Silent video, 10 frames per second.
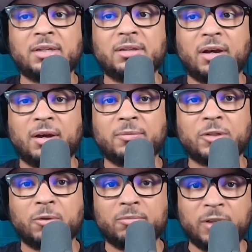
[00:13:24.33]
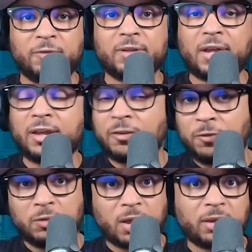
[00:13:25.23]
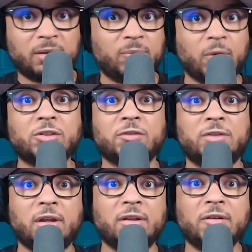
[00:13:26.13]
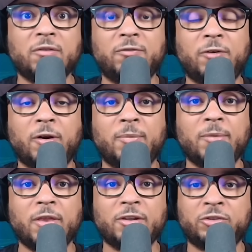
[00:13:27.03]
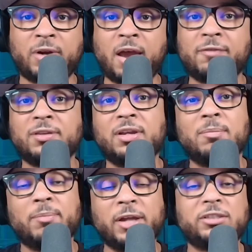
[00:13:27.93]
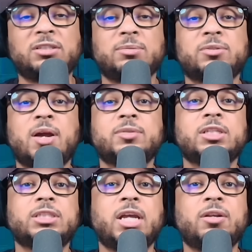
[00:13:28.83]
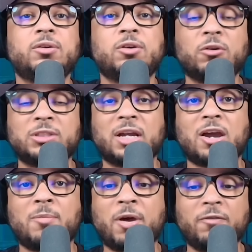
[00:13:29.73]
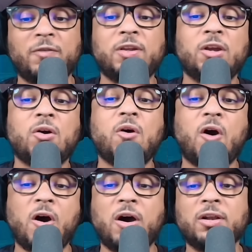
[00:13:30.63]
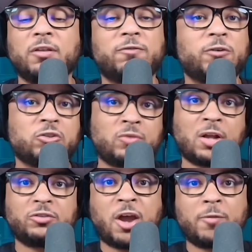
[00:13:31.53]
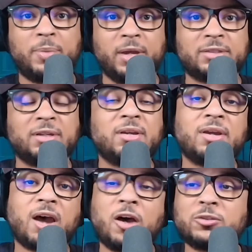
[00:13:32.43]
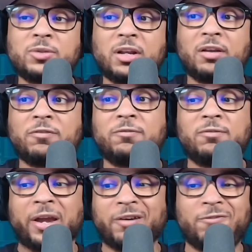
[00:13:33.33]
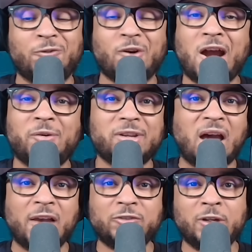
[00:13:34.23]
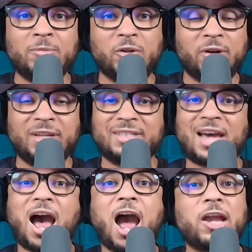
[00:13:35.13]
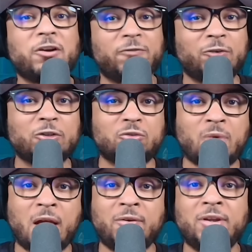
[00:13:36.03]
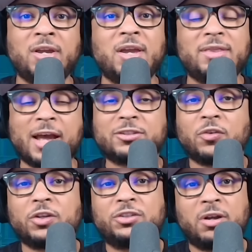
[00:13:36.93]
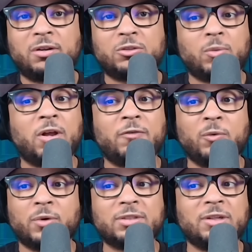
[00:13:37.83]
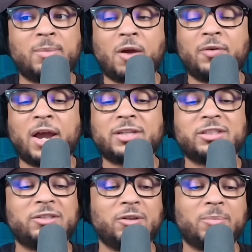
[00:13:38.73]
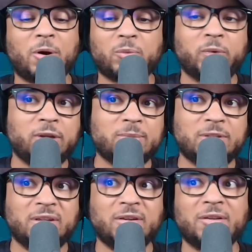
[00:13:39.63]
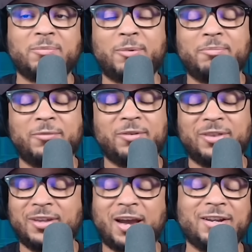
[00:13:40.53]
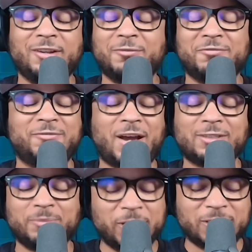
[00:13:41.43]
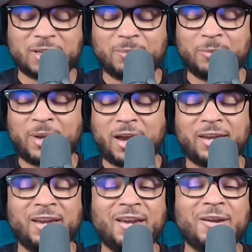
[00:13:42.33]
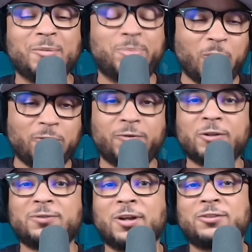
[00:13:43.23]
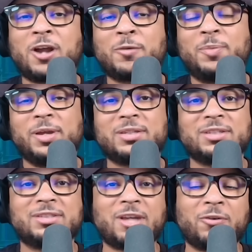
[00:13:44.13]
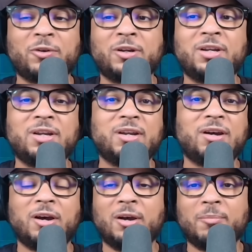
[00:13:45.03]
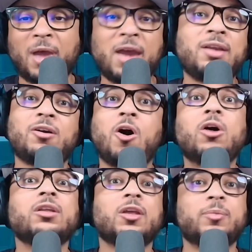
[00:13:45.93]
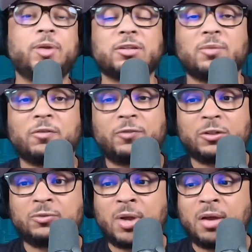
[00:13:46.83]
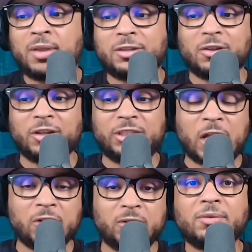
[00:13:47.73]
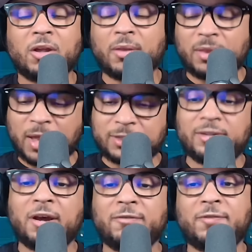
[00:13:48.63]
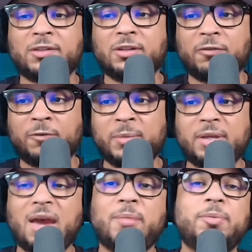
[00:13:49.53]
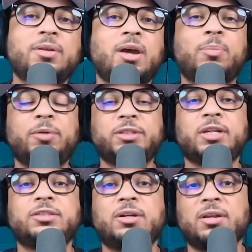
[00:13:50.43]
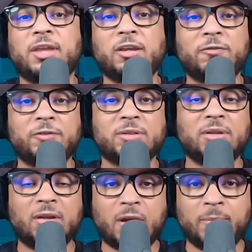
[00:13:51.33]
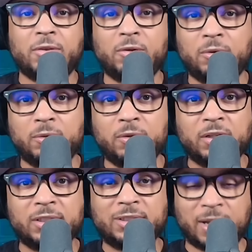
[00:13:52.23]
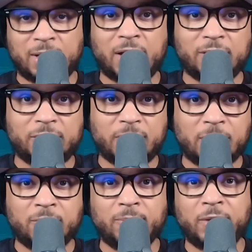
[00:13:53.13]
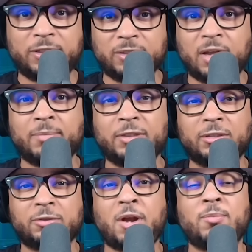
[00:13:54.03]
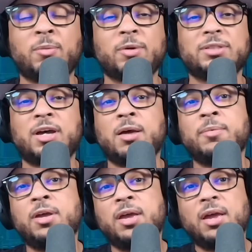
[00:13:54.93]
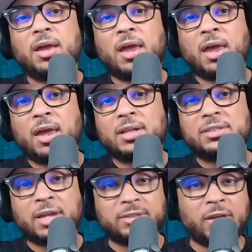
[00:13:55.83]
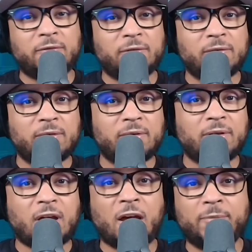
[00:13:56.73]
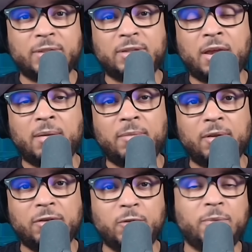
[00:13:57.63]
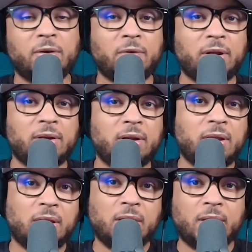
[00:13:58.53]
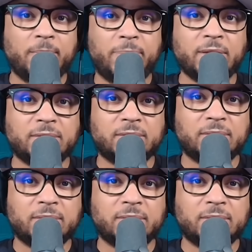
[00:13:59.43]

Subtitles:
So leave a like if you like what you've seen from the draft. Make sure you subscribe to the channel. Go check out my video on the first round draft picks. I also did a 4-hour live stream during the entire first round. That's on the channel as well if you want to see my reaction to the Mark Williams deal, the idea of Vasiljevic coming back, both first round draft picks, etc. And all the other picks from the first round. That's on the channel. So that's enough. That's enough for me yapping. I appreciate y'all. Thank you for coming through, checking out the channel. Make sure you like, make sure you subscribe one more time, and stay safe. I've been Sam. You've been great. Peace.